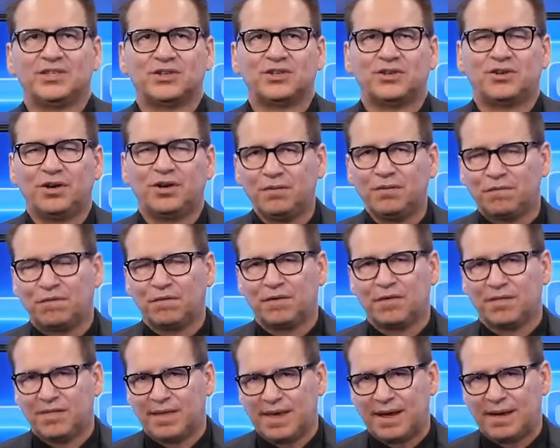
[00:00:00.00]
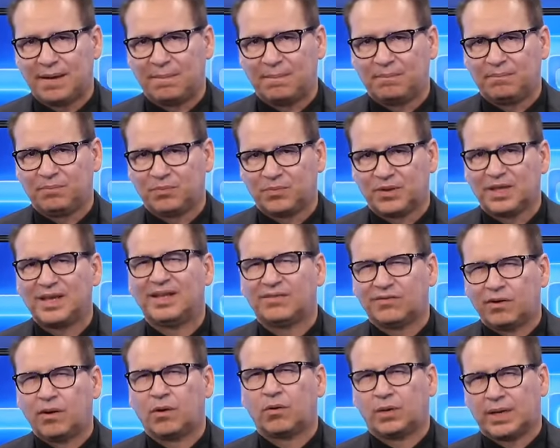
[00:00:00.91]
it's good for them,
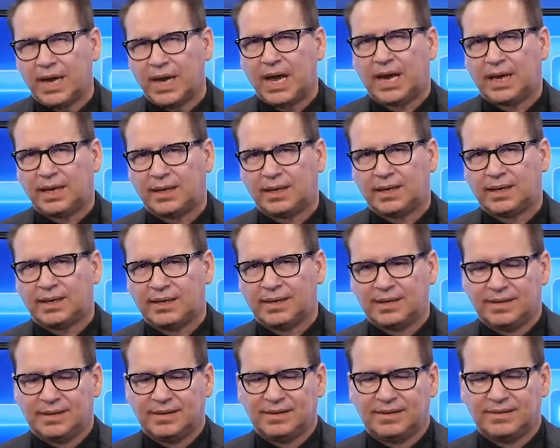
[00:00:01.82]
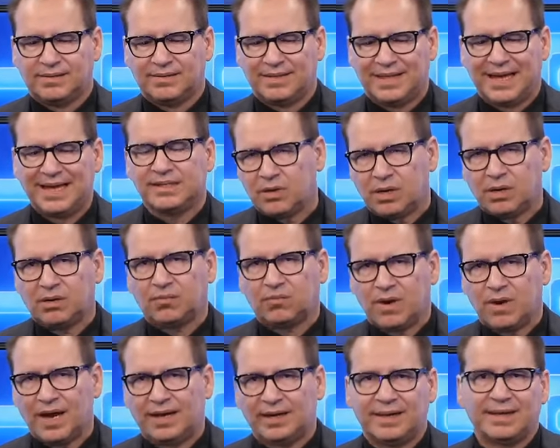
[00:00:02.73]
it's okay. That's all
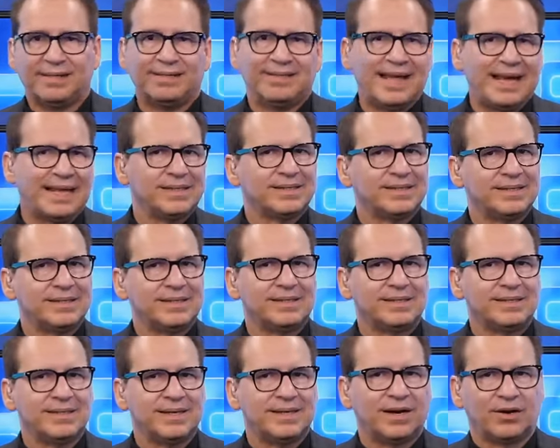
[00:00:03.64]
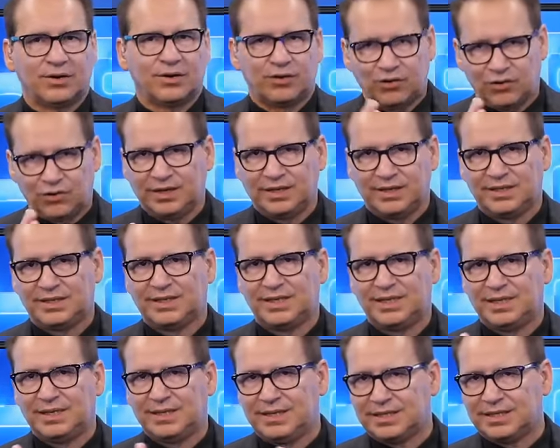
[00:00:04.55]
right. And that's the scenario. You're going to
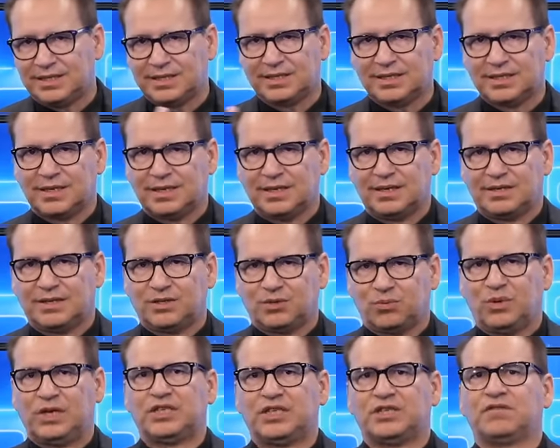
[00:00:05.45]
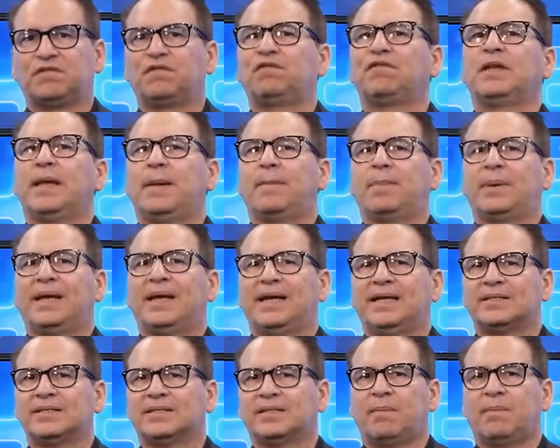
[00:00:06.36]
see this switch flip
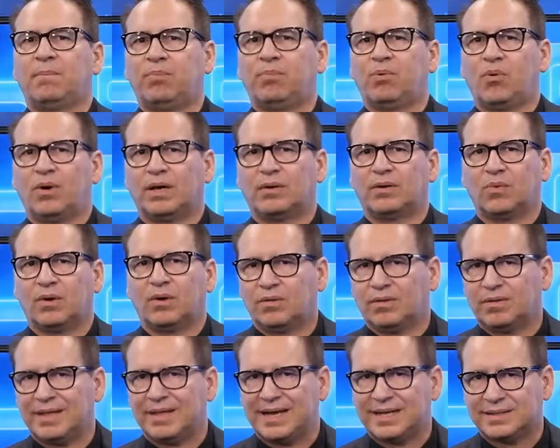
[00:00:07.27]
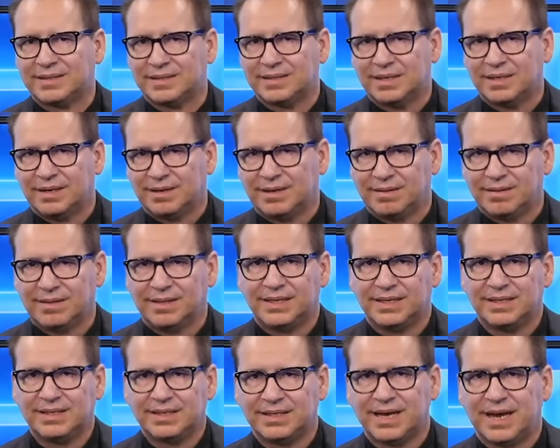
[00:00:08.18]
at some point, whether that's
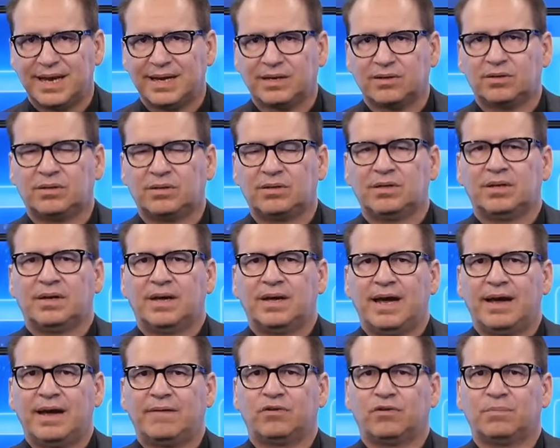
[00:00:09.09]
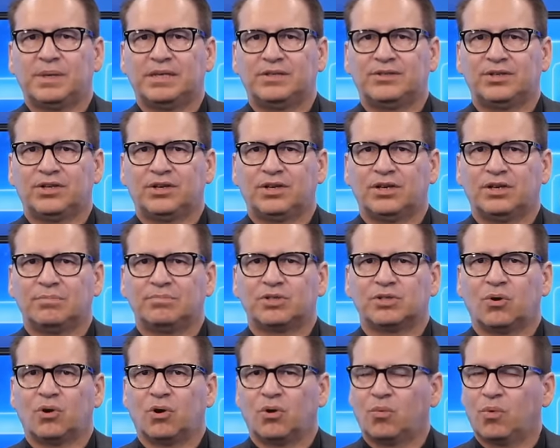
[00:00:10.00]
this cycle after
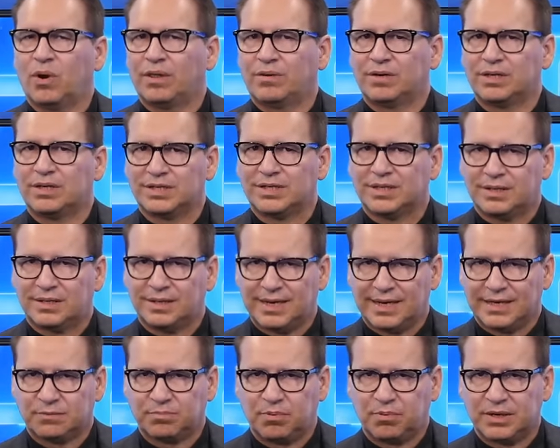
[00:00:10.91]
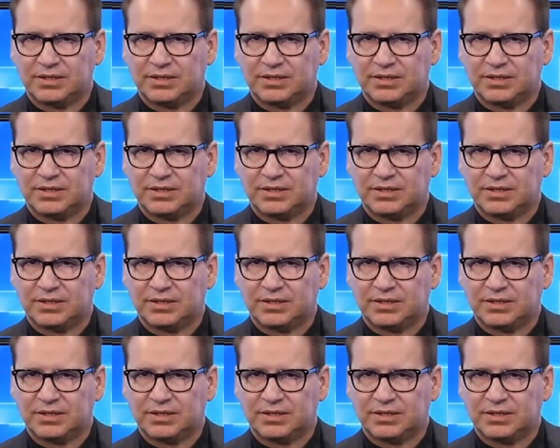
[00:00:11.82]
midterms, or whether it's in the next